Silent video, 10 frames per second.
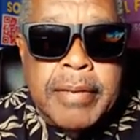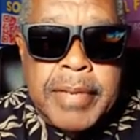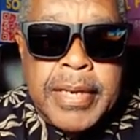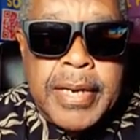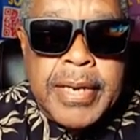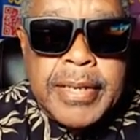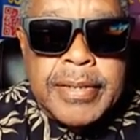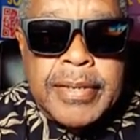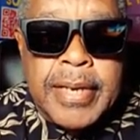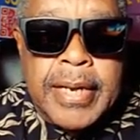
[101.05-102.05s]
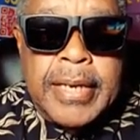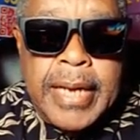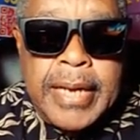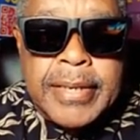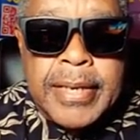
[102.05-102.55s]
because
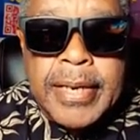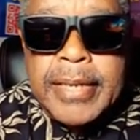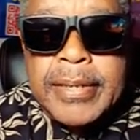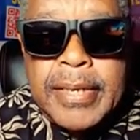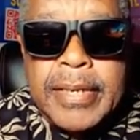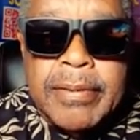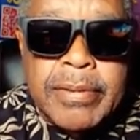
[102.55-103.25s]
Atlanta and St.